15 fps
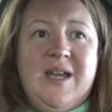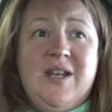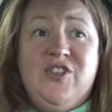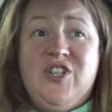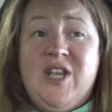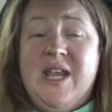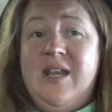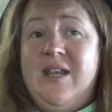
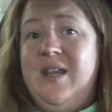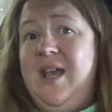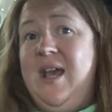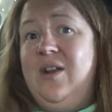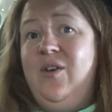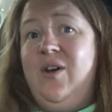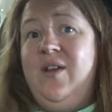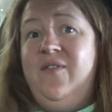And Jake
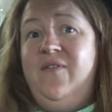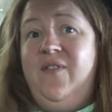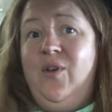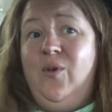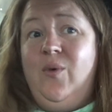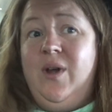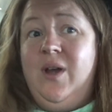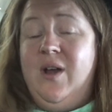and I
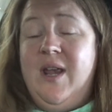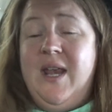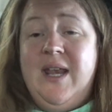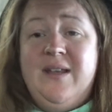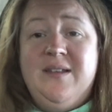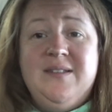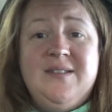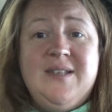feel
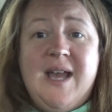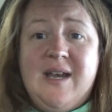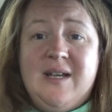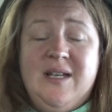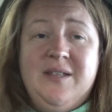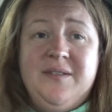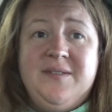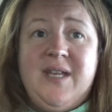
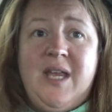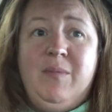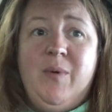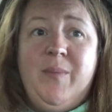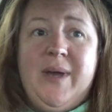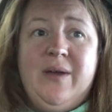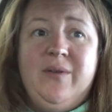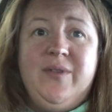exactly the same
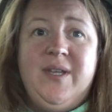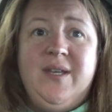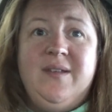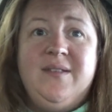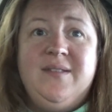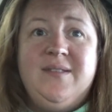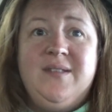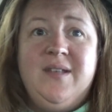about
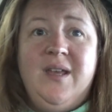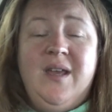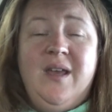this.